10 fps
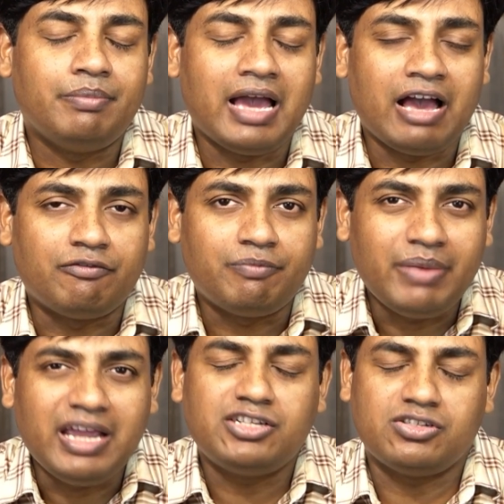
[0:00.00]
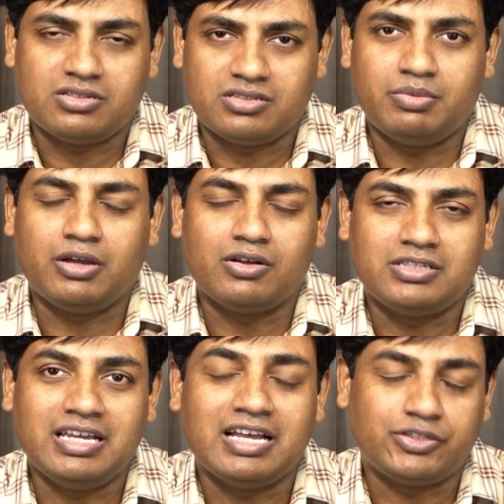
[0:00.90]
have patience, because
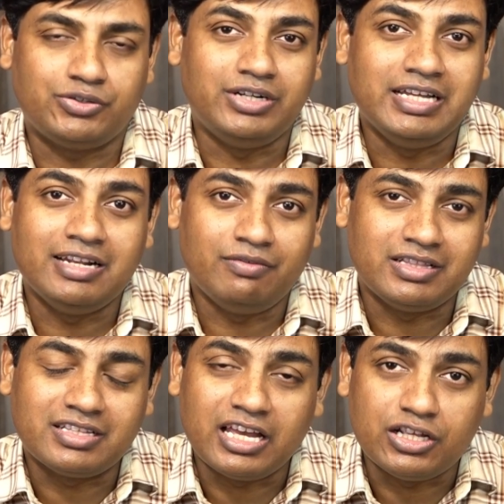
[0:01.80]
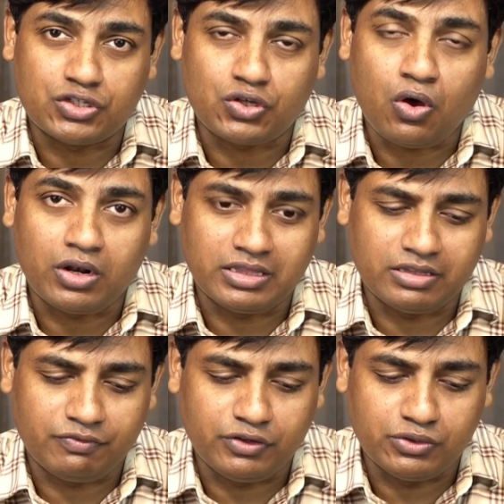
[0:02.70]
he has to deal with King Saul in
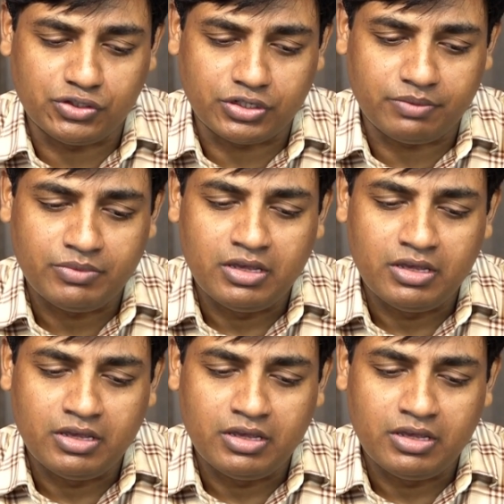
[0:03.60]
the future.